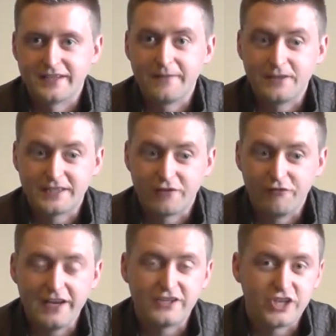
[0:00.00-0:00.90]
If you see a
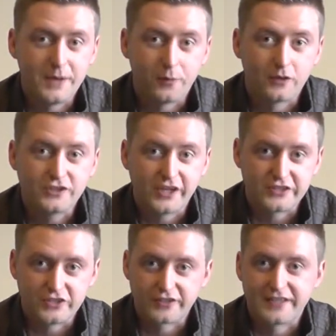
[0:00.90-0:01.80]
really cheap one,
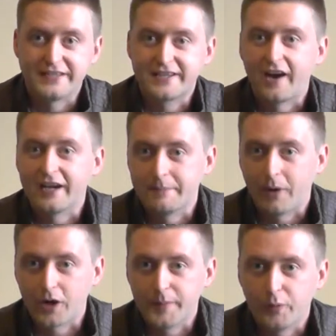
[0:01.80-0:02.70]
chances are it's the entirely
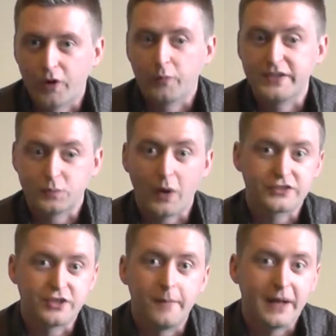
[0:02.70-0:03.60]
polymer one, which
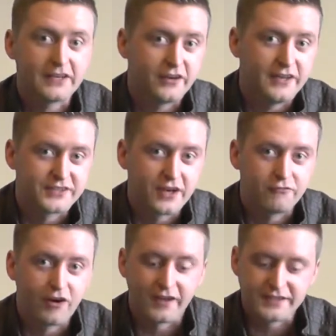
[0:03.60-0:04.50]
whilst not a bad gun in its
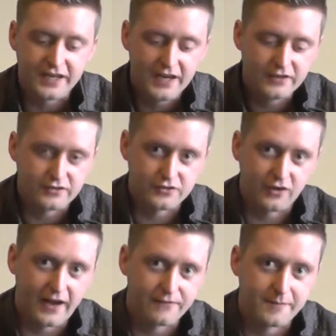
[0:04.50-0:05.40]
own right, does
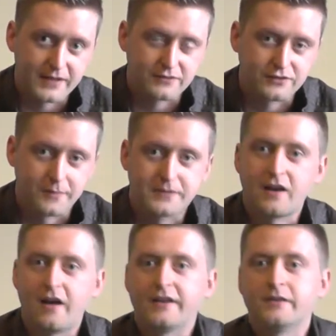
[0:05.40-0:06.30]
not have the metal top
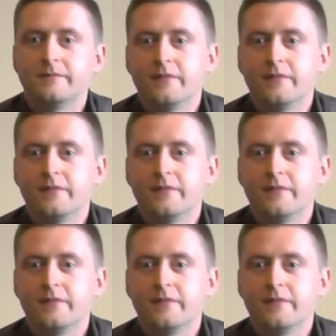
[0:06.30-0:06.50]
slide.